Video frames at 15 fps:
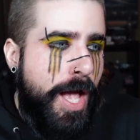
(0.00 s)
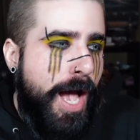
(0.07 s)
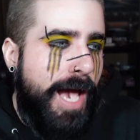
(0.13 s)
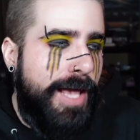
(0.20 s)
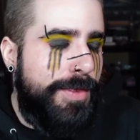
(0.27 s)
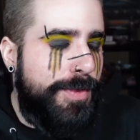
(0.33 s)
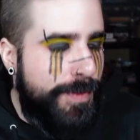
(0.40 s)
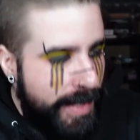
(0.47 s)

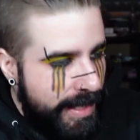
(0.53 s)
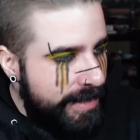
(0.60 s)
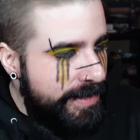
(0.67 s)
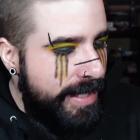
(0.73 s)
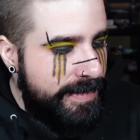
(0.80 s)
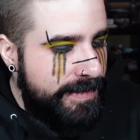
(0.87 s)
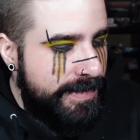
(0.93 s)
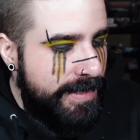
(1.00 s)
I think
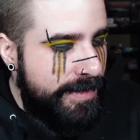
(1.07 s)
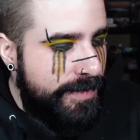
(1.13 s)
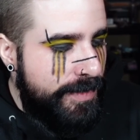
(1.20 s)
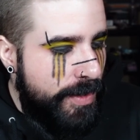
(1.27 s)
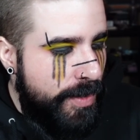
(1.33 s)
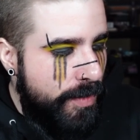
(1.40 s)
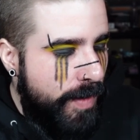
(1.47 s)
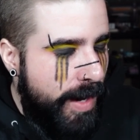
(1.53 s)
that's it,
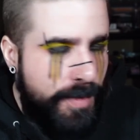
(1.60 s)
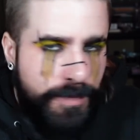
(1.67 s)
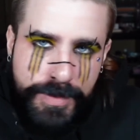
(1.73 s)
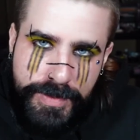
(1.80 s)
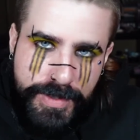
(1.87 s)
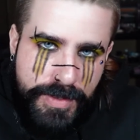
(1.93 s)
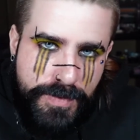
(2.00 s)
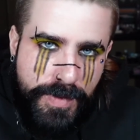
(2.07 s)
though. I will
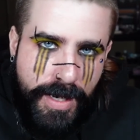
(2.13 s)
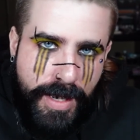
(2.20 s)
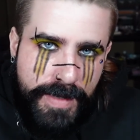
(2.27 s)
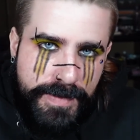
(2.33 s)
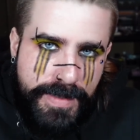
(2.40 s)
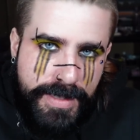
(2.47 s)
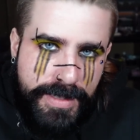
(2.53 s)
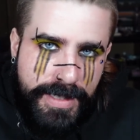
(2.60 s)
see you
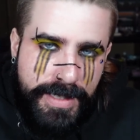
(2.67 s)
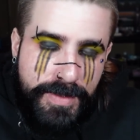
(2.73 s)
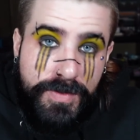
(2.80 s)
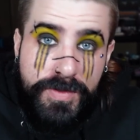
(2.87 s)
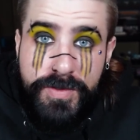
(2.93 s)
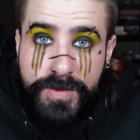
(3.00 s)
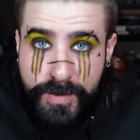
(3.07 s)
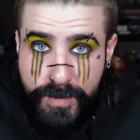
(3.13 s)
guys again
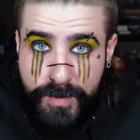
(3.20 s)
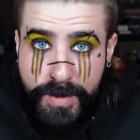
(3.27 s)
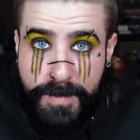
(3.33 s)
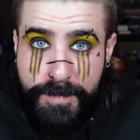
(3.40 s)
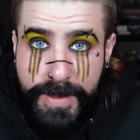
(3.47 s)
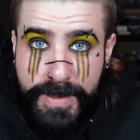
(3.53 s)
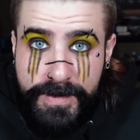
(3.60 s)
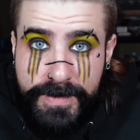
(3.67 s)
soon.
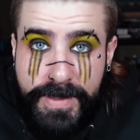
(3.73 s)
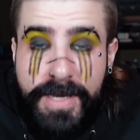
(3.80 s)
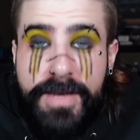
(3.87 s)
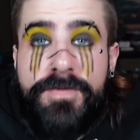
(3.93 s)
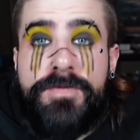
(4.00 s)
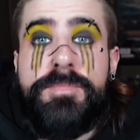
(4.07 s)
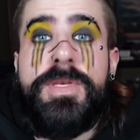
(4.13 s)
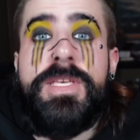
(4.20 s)
Be
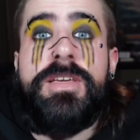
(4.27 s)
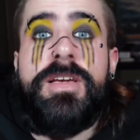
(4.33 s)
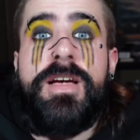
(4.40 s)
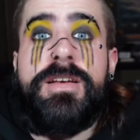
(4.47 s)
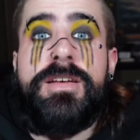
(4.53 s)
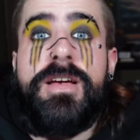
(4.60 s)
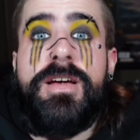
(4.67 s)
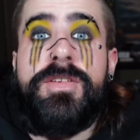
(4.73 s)
safe, be
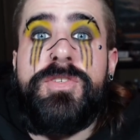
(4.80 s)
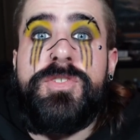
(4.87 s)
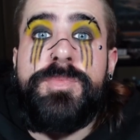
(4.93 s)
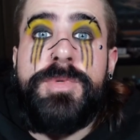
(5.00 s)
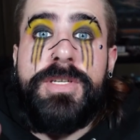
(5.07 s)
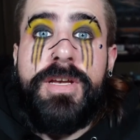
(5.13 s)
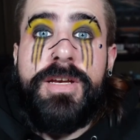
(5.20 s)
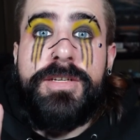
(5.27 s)
kind to others,
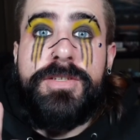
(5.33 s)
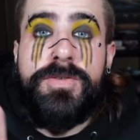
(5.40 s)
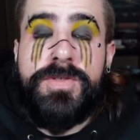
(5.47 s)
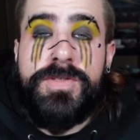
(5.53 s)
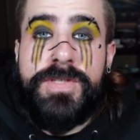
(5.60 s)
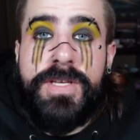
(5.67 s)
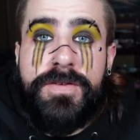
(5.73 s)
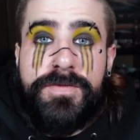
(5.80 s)
be kind to
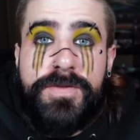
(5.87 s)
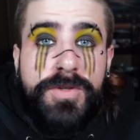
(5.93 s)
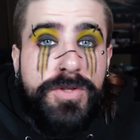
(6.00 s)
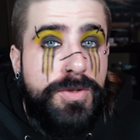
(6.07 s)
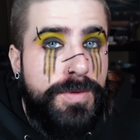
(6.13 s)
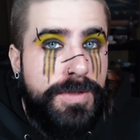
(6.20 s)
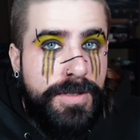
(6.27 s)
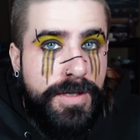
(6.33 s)
yourself. Know that
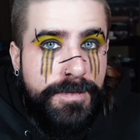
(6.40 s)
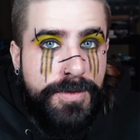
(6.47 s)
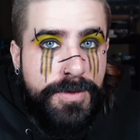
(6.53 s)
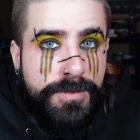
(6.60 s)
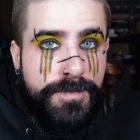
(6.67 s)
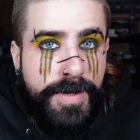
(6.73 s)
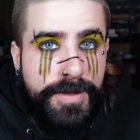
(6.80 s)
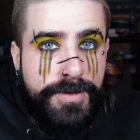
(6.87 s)
you are loved,
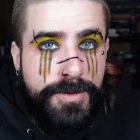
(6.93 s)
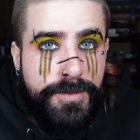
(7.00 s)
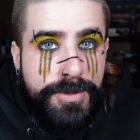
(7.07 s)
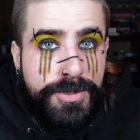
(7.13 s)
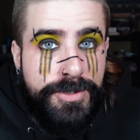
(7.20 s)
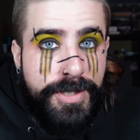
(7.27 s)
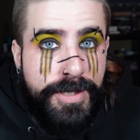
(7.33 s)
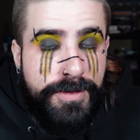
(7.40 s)
you are valued, you are
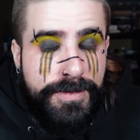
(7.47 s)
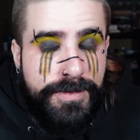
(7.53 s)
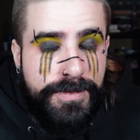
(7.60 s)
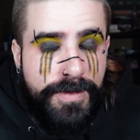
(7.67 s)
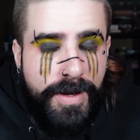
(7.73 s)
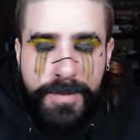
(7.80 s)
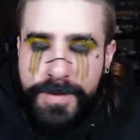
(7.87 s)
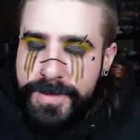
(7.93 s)
cherished. There's
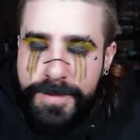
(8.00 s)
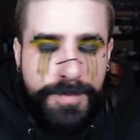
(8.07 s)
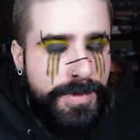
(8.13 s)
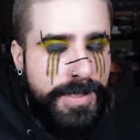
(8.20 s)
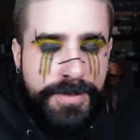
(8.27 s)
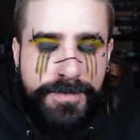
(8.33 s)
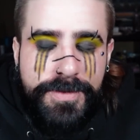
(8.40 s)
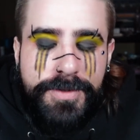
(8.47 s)
always a
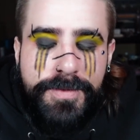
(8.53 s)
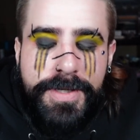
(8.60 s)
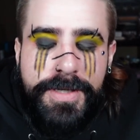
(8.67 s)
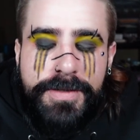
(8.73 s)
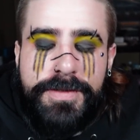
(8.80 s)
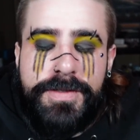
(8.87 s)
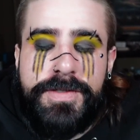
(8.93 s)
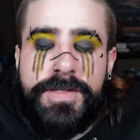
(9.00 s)
place for you
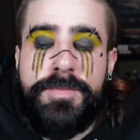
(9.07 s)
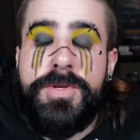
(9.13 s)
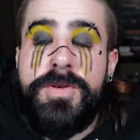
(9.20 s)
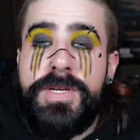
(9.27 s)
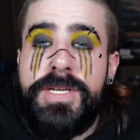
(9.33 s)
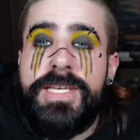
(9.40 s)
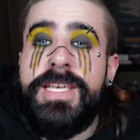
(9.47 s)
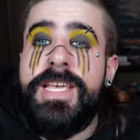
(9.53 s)
here in this
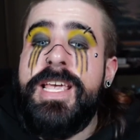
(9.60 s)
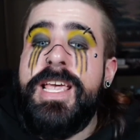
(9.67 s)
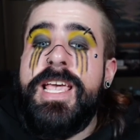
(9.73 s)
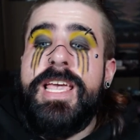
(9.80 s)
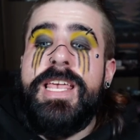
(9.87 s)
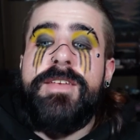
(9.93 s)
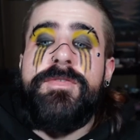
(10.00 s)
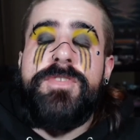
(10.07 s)
community.
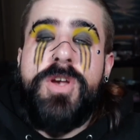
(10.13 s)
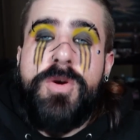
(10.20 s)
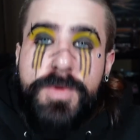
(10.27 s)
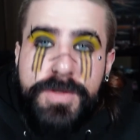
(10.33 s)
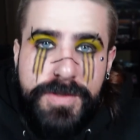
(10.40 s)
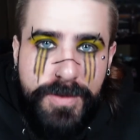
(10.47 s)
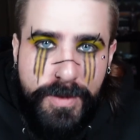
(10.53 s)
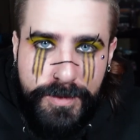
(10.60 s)
And if no
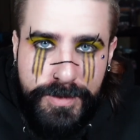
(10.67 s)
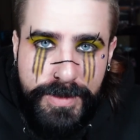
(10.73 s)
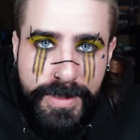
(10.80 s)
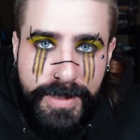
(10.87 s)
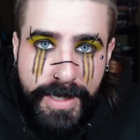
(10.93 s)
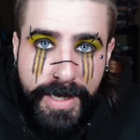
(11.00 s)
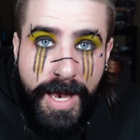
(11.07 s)
one's told you today,